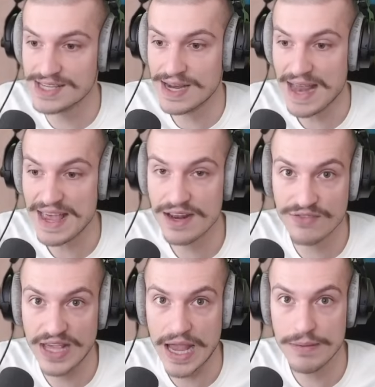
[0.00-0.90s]
a
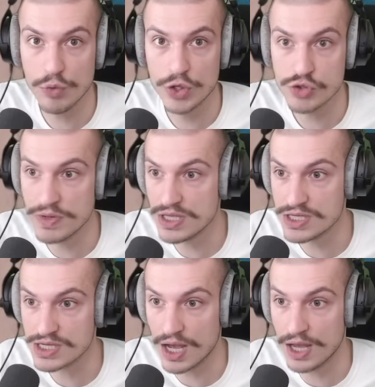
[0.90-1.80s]
native game, which
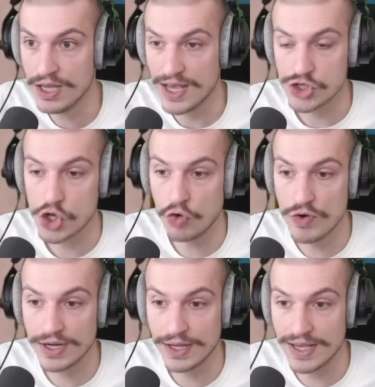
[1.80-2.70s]
means it's all
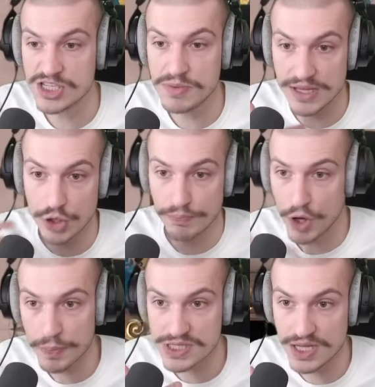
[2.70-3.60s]
rigged against me and they're
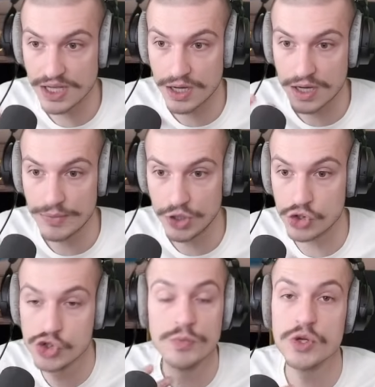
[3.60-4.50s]
purposely gonna come here
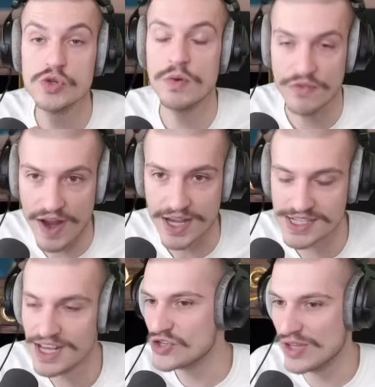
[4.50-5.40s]
super
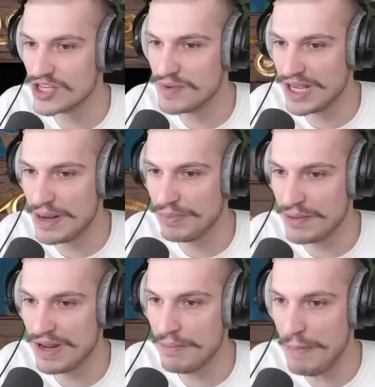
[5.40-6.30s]
fast. So that's my game plan,
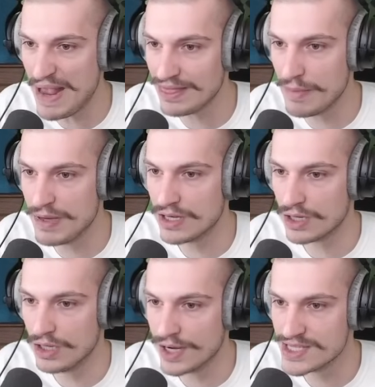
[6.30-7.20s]
man. Bait them into
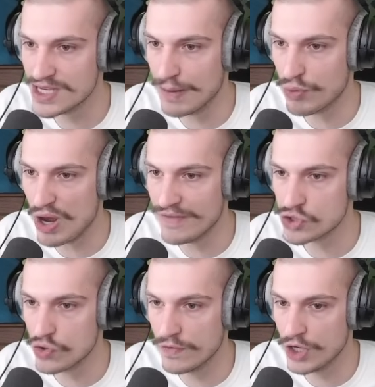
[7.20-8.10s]
colonizing a
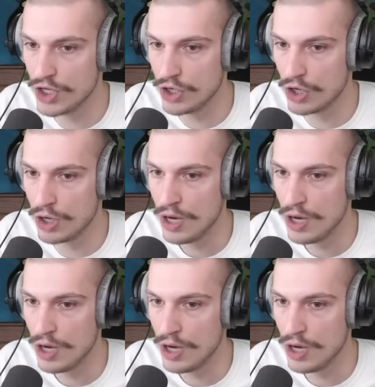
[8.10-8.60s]
province over here.